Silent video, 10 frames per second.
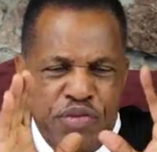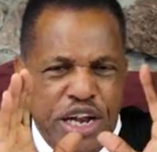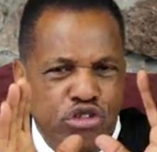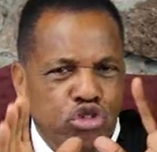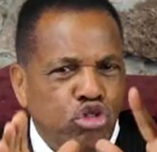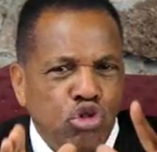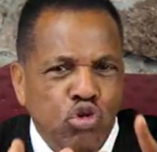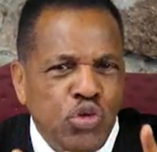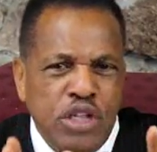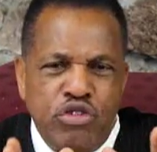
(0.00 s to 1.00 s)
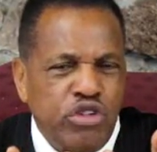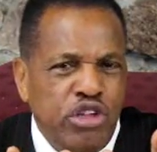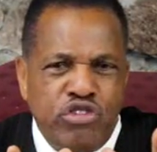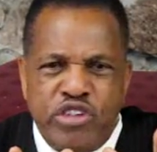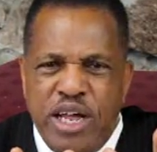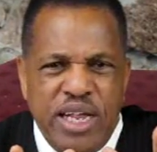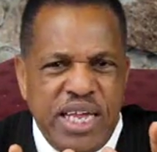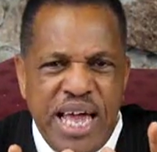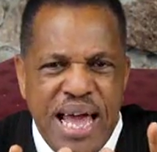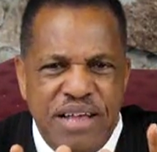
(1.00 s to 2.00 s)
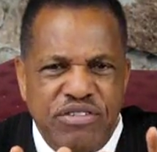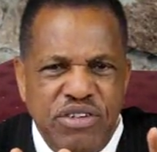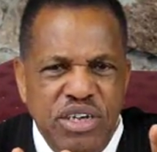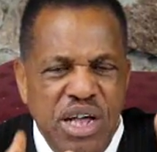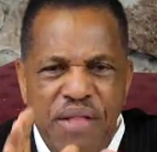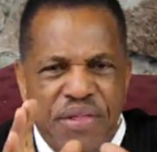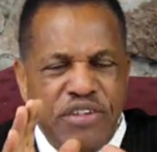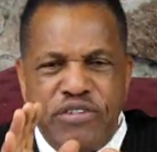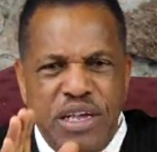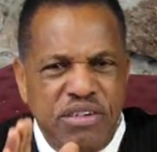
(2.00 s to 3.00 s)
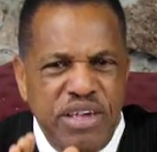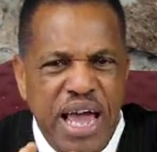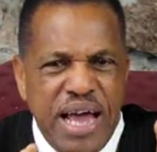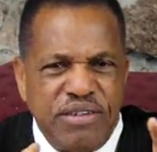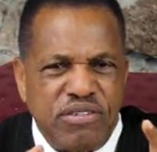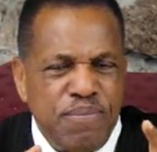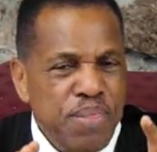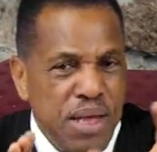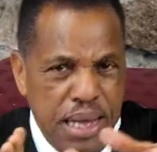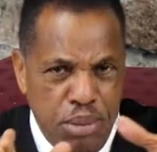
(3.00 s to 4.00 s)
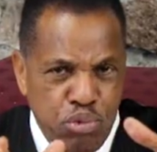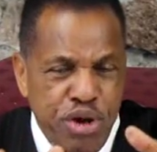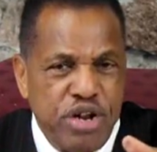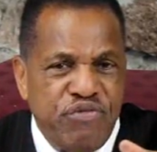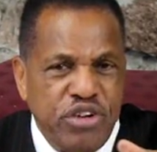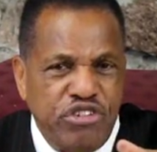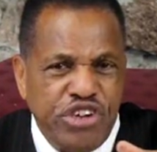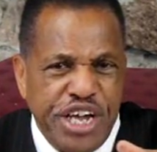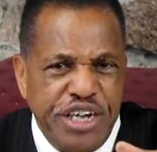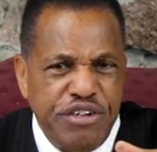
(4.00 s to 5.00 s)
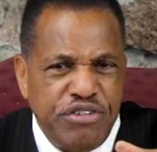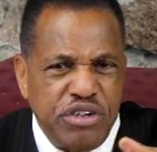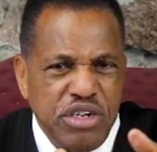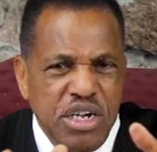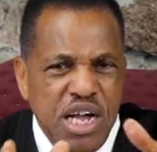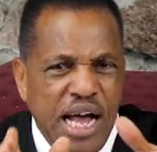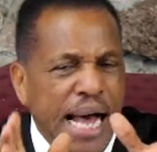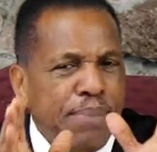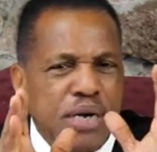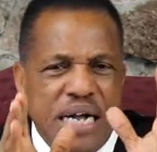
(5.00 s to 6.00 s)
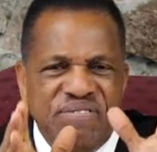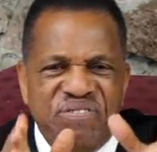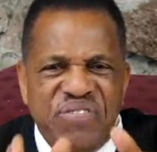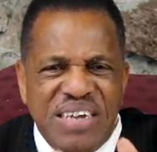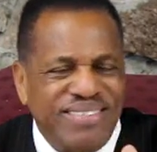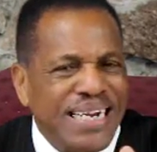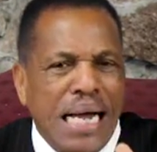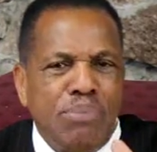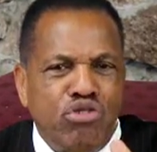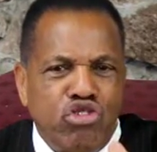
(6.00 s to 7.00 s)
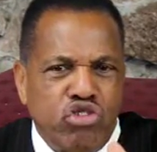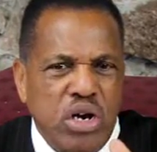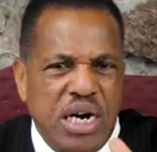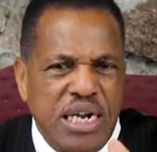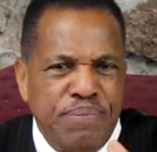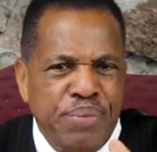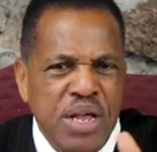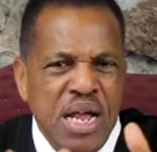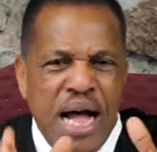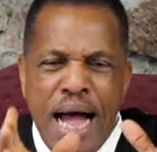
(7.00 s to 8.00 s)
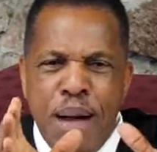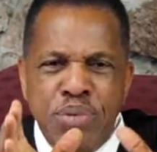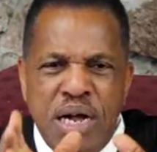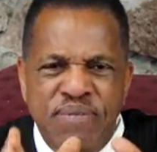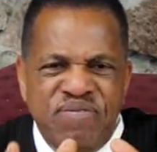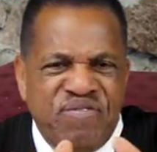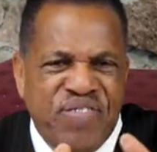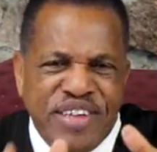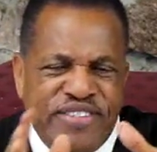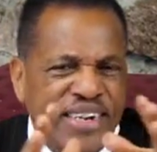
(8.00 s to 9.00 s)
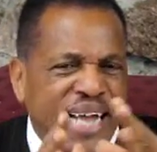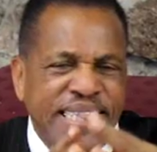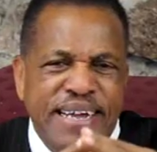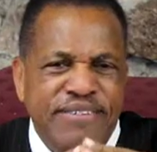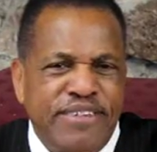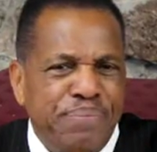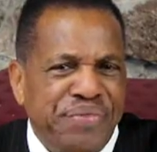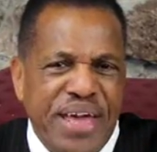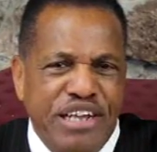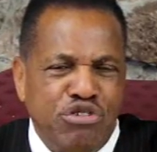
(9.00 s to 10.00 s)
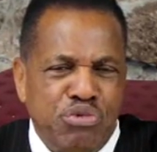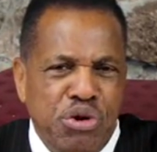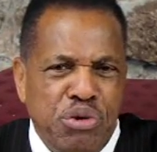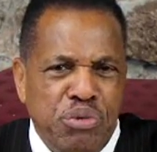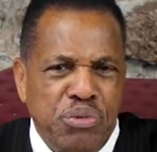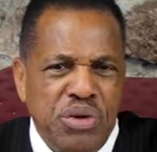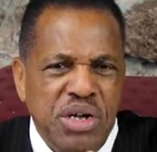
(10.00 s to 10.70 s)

that is tuned into this telecast that say, Yes, I'm ready for change. I'm confessing I'm struggling. I'm confessing I've done some things wrong.